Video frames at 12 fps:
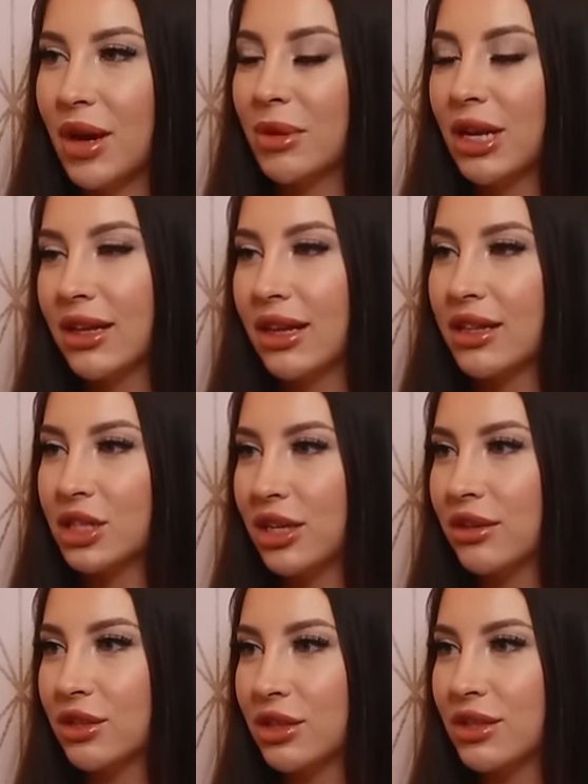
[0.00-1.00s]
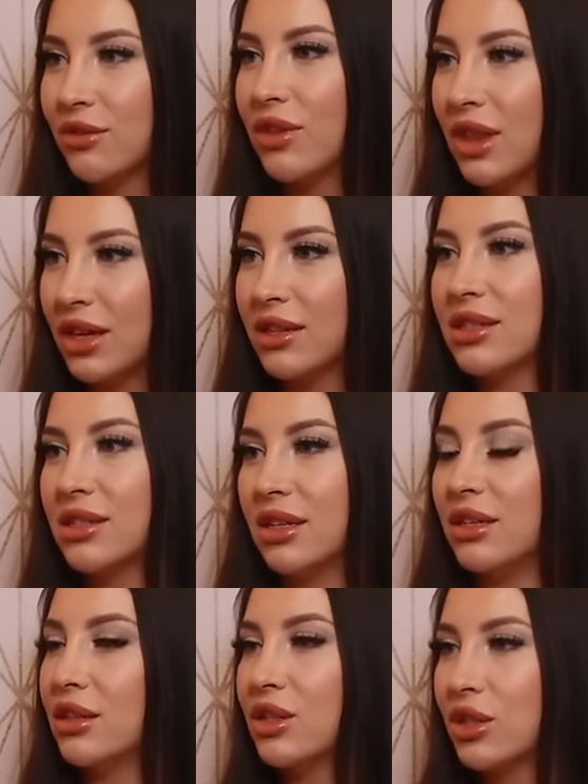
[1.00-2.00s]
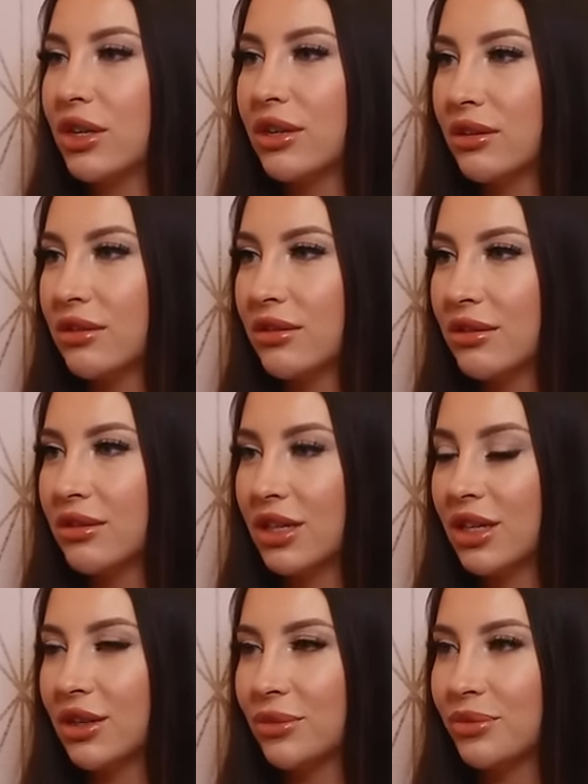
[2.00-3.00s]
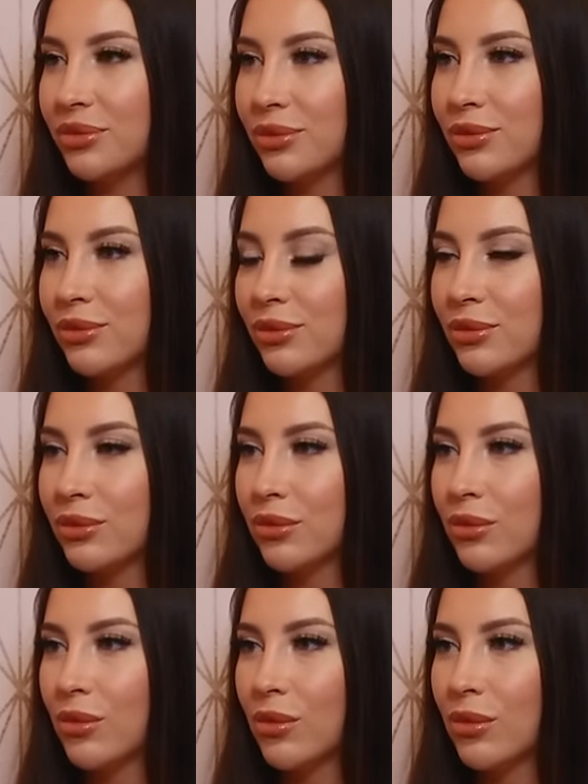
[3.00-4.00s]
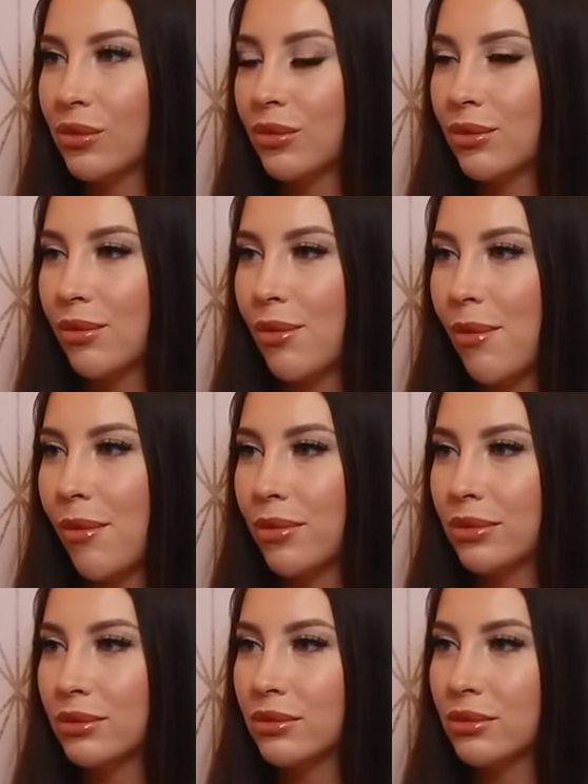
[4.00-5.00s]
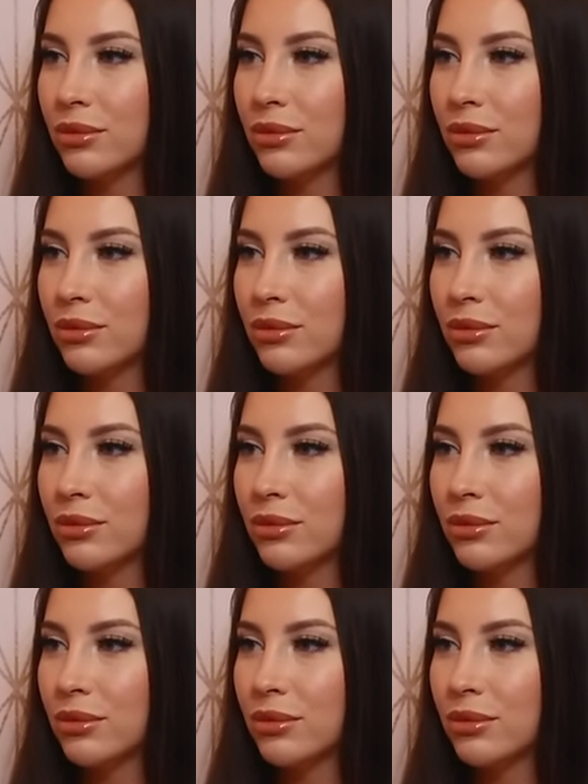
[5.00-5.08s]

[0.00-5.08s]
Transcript: I mean, I like the challenges of this industry. Right. You know. Right. So.